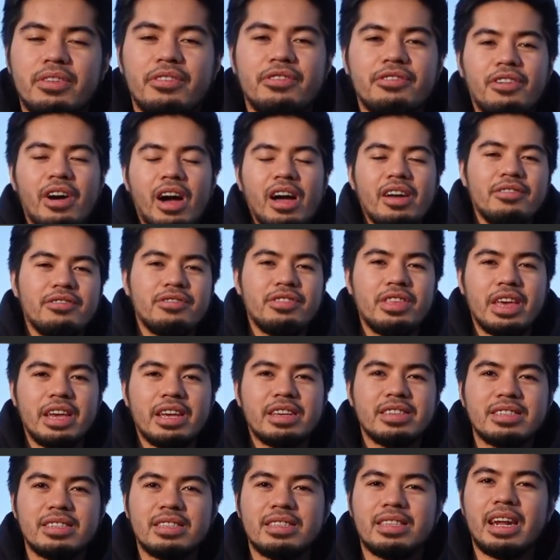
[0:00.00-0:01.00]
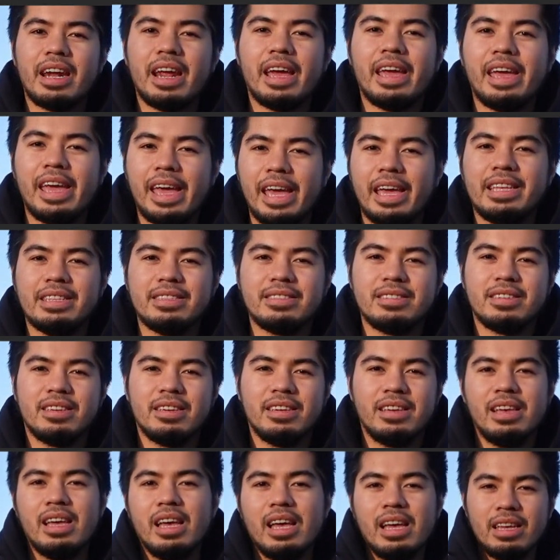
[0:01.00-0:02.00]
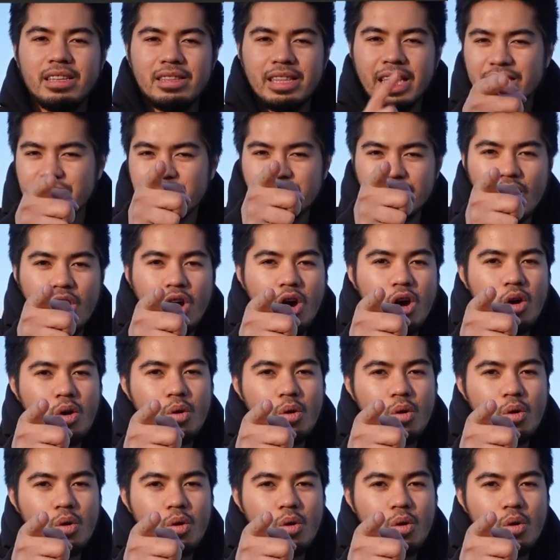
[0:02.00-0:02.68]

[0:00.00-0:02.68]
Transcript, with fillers: the five things that I hate. Let's go.